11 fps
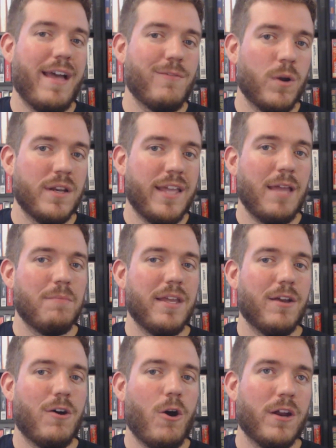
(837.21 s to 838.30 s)
have one game
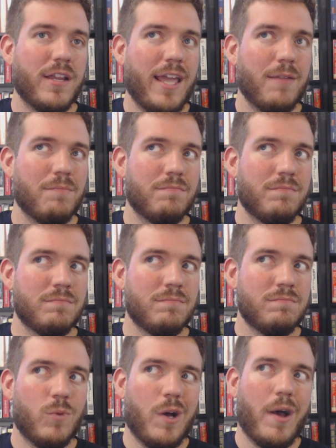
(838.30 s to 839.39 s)
be a horror game,
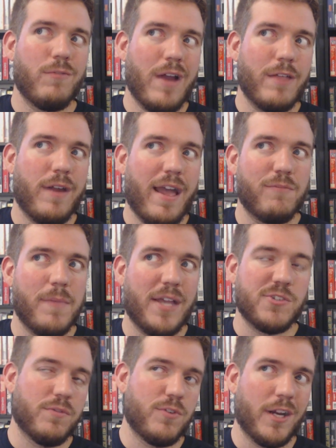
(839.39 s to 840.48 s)
well, I'd rather have
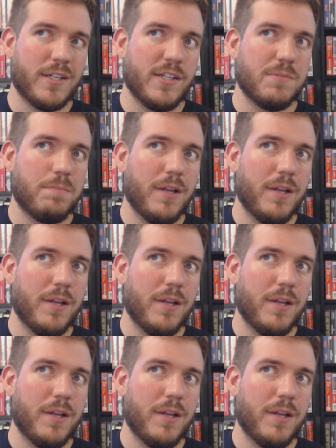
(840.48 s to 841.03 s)
Master of Darkness.